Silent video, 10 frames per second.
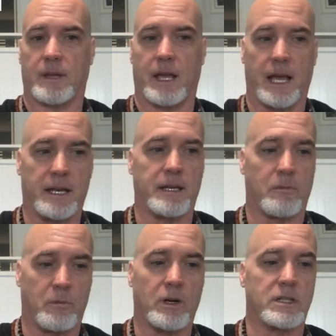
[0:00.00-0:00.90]
And
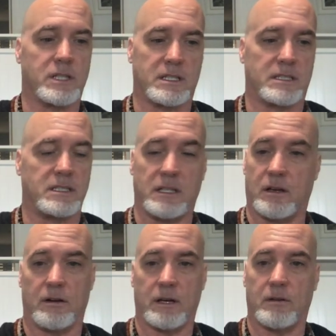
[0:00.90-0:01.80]
it was,
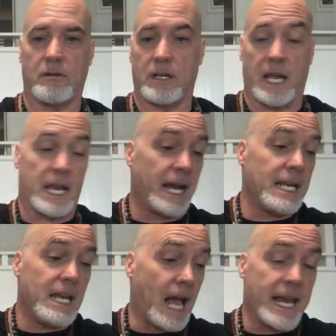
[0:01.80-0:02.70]

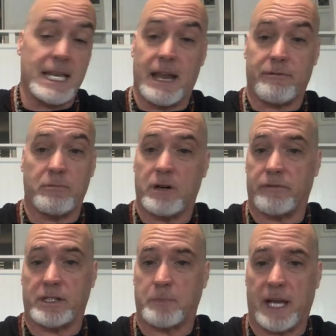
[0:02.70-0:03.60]
I never would have
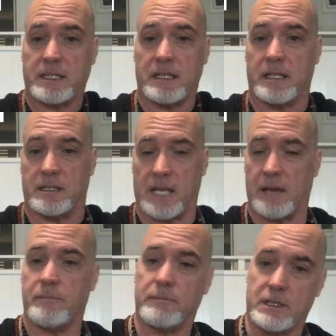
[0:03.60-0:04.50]
expected this.
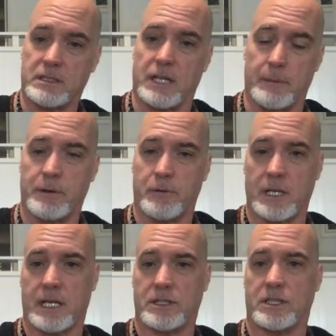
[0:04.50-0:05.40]
I'm a
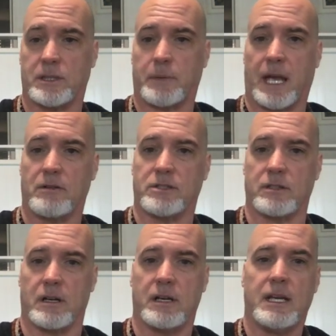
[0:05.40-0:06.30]
relationship
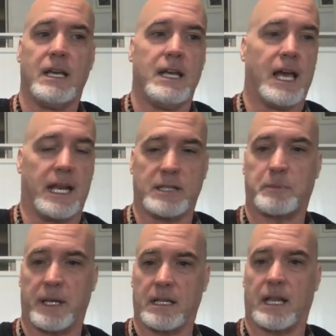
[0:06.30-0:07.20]
counselor. And I
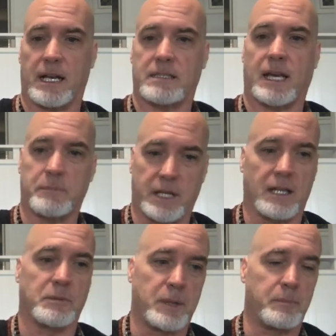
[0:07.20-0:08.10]
spend a lot of time
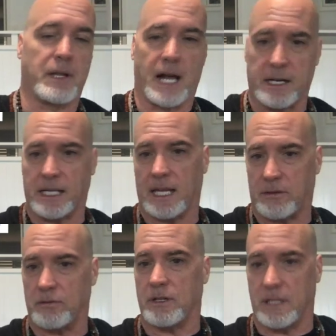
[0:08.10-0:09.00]
telling people how to get
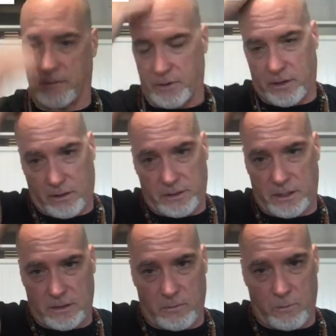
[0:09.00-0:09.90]
through the
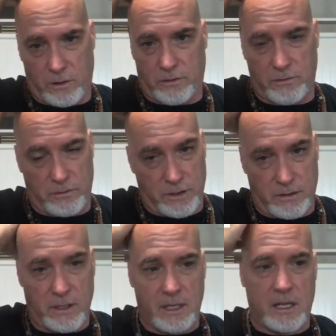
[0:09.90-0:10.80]
difficulties and work through
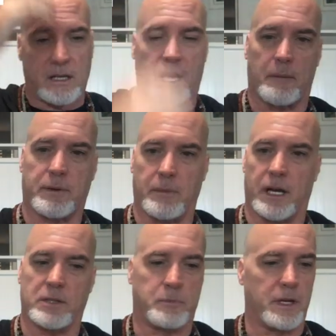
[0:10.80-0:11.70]
and
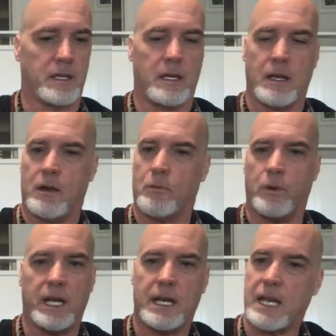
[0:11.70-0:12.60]
compromise, but
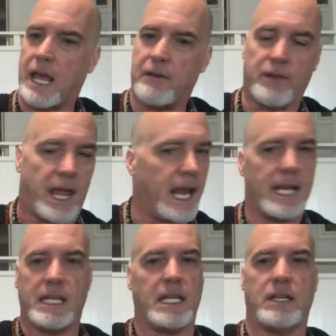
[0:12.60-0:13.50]
we didn't have
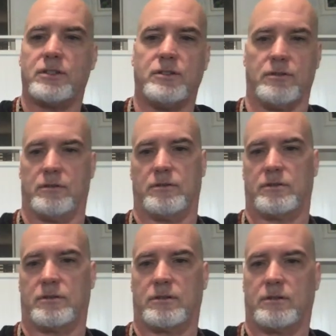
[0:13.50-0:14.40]
any
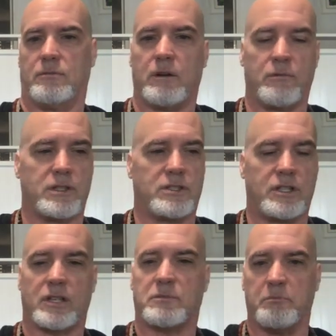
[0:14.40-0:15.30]
issues. It was
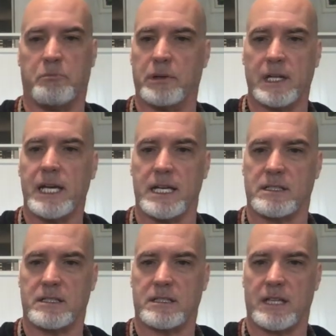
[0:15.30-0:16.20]
just
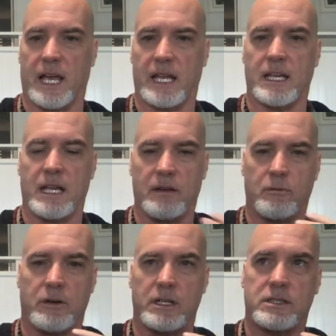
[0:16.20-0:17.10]
bliss. And it
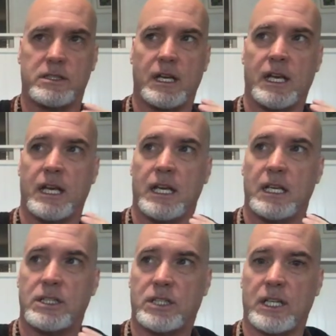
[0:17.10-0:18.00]
was,
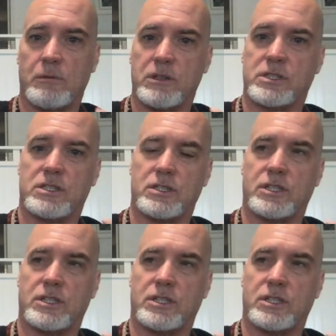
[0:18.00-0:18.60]
she was